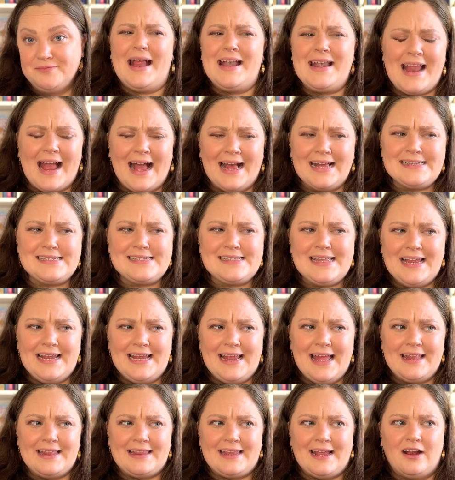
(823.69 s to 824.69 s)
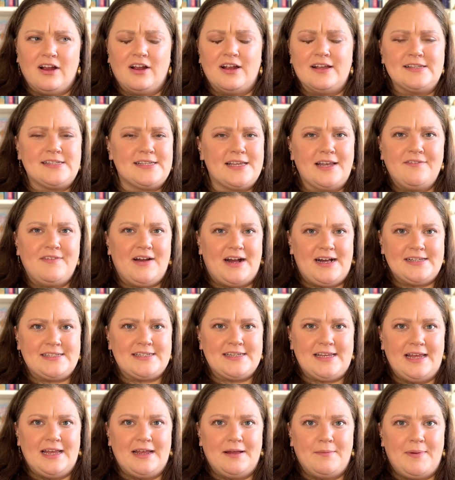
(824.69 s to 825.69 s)
And as they get there, instead of
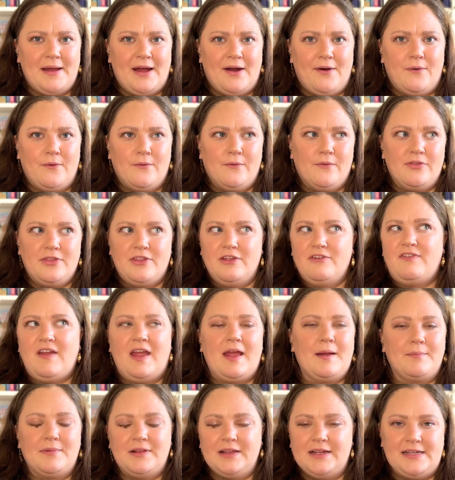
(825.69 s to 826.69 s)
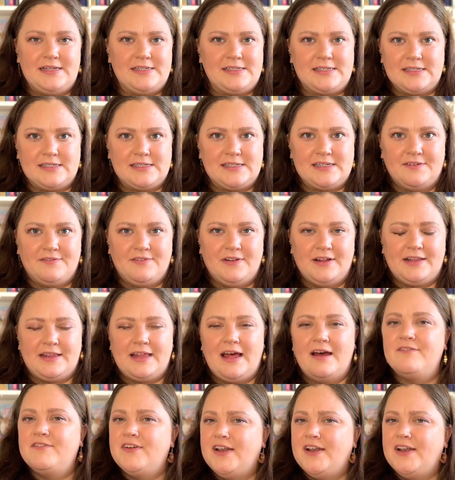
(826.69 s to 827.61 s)
asking about the families and stuff like that,